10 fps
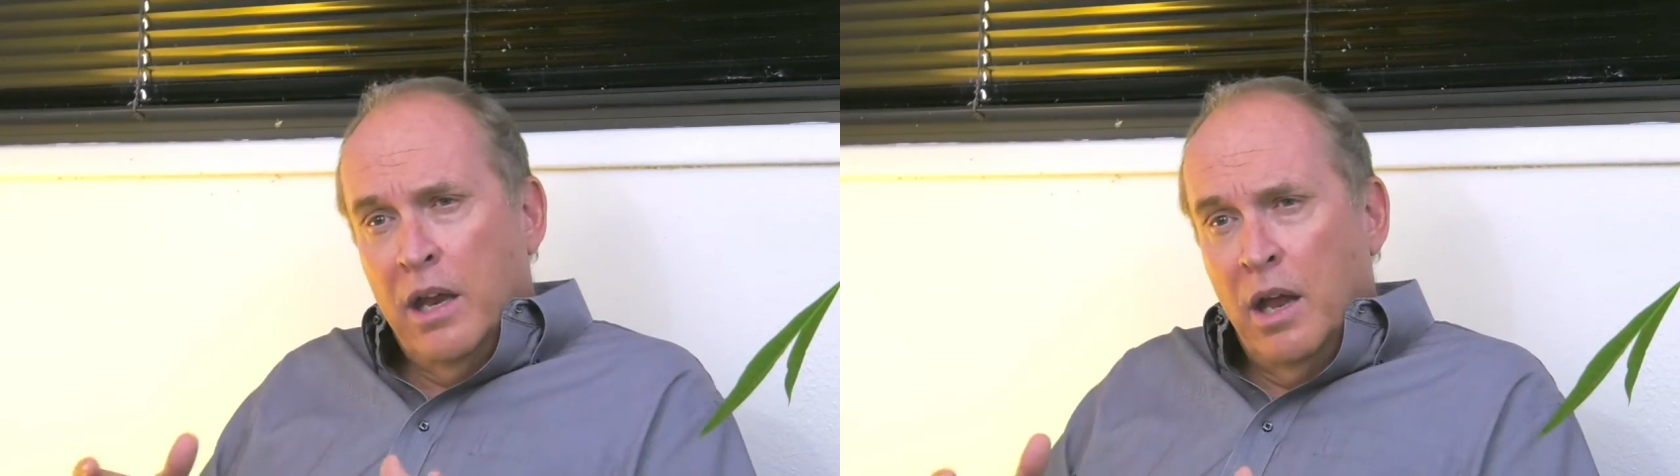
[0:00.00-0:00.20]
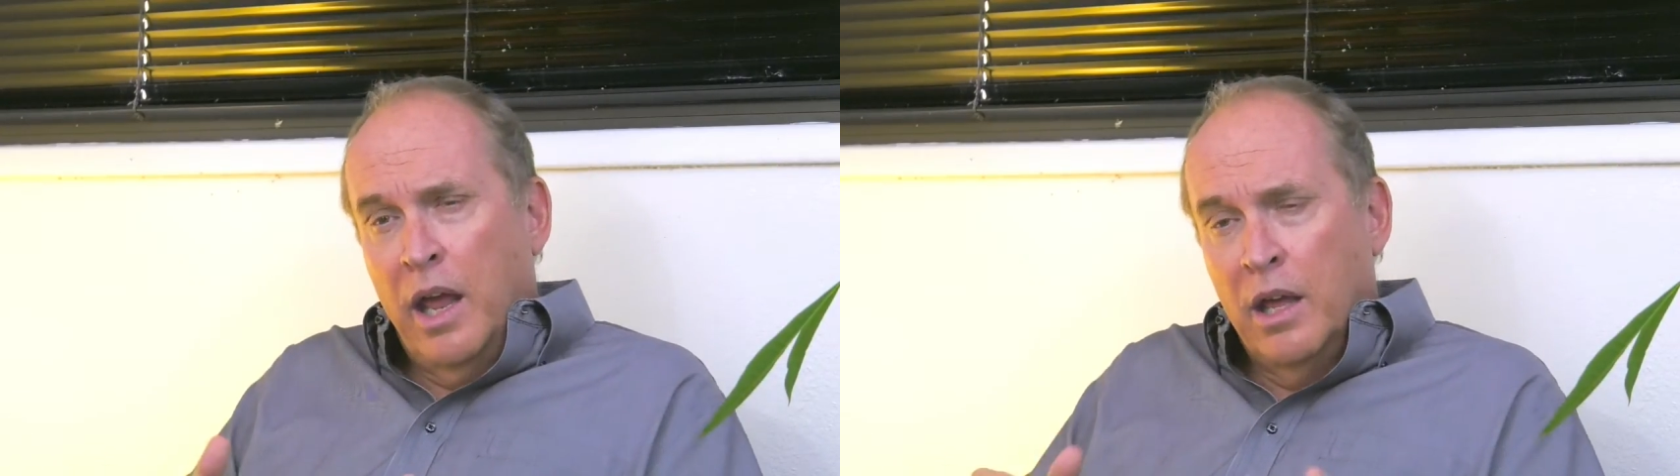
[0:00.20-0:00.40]

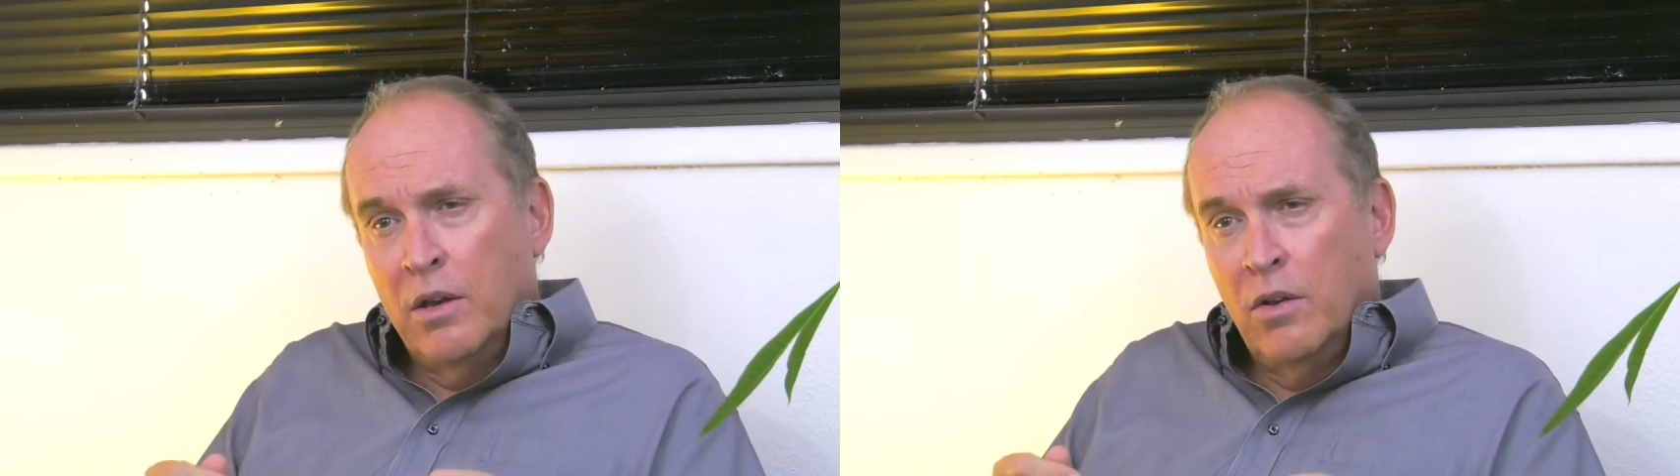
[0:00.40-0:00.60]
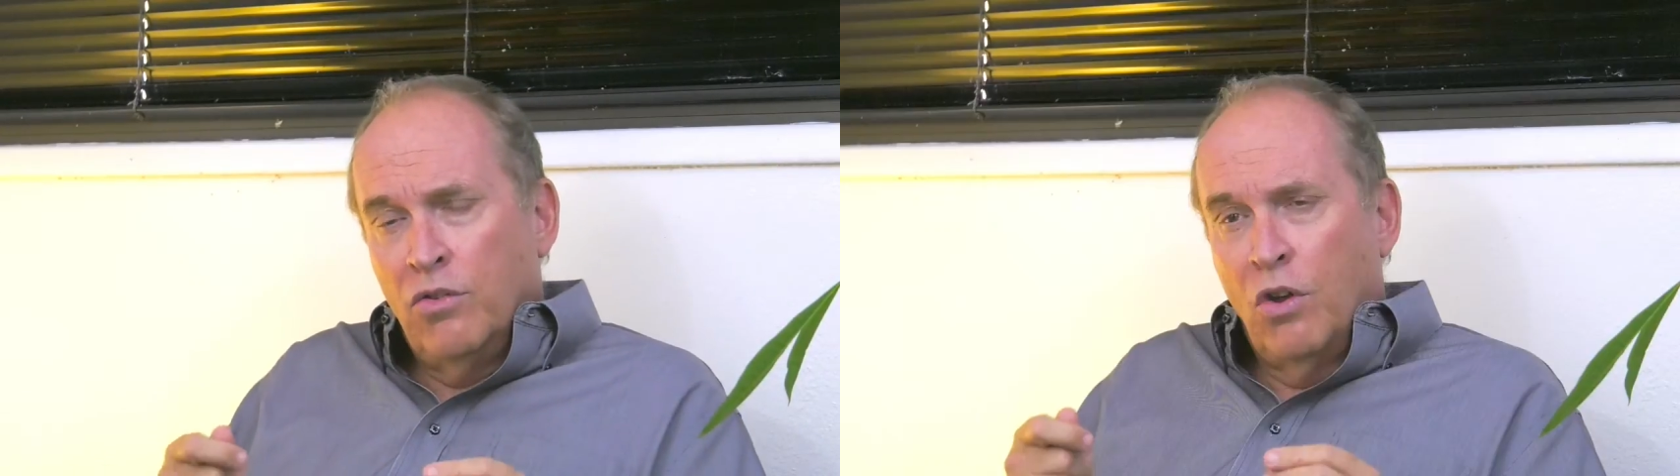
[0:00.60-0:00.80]
And
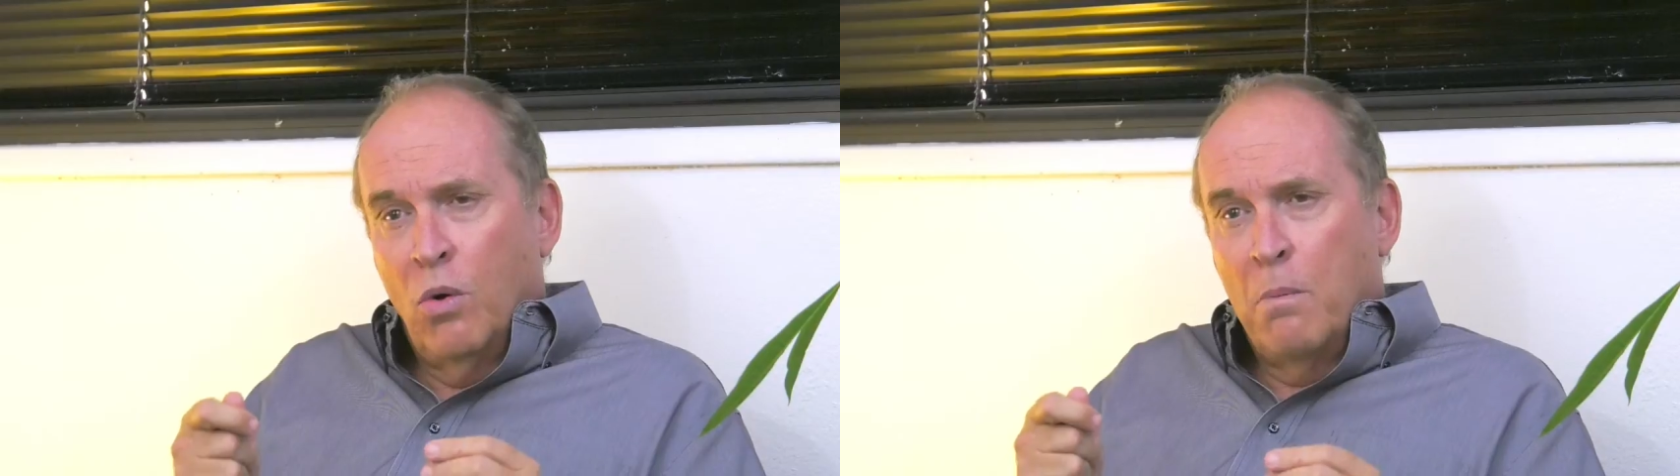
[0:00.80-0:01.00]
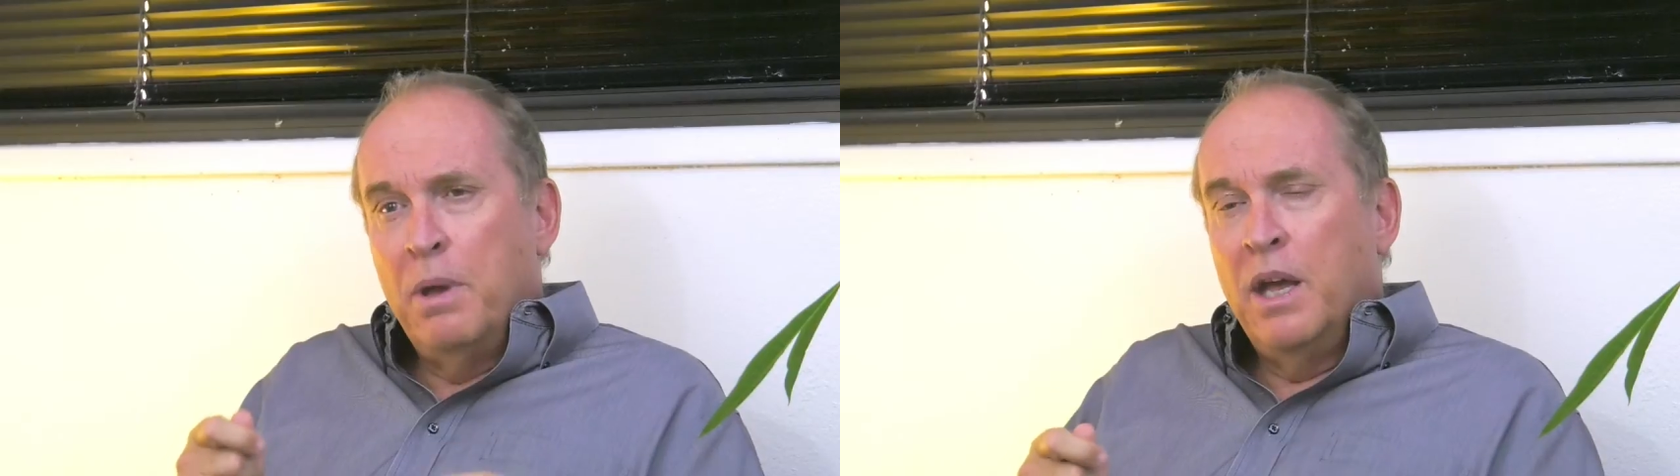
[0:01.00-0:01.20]

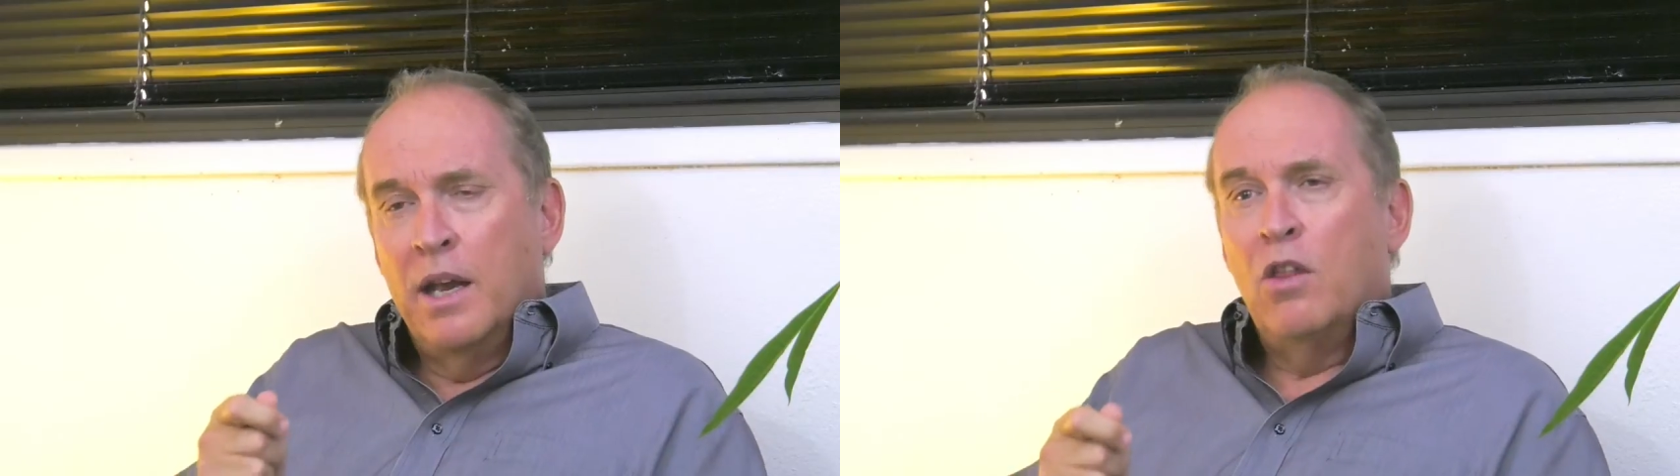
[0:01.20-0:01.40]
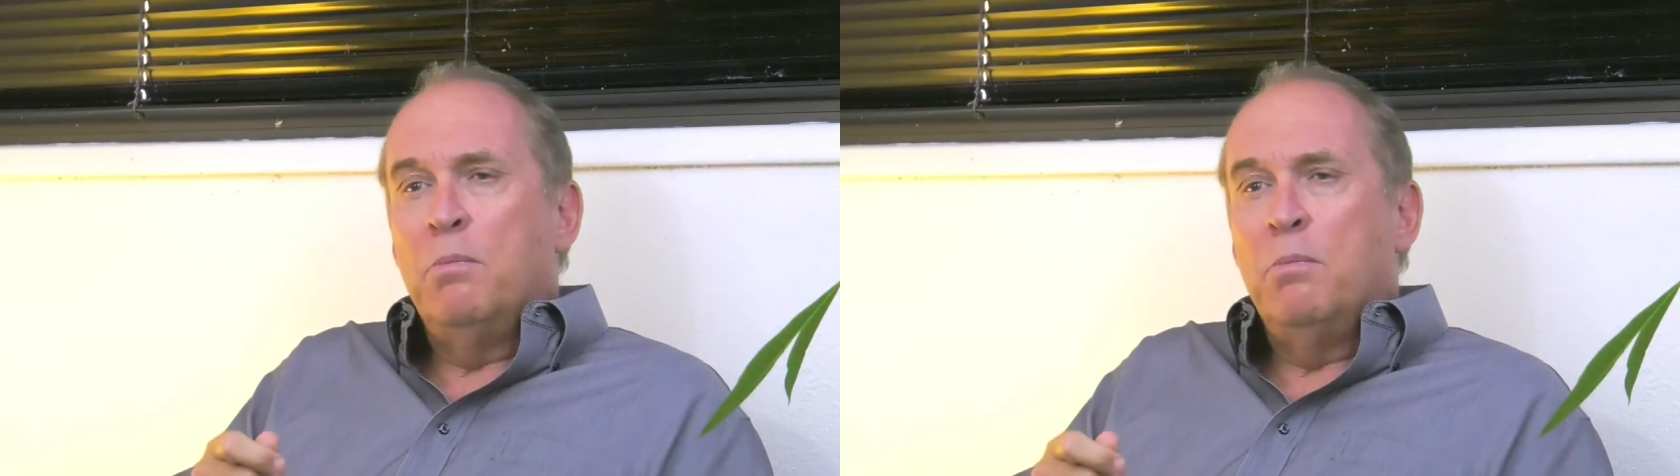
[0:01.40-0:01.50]
so another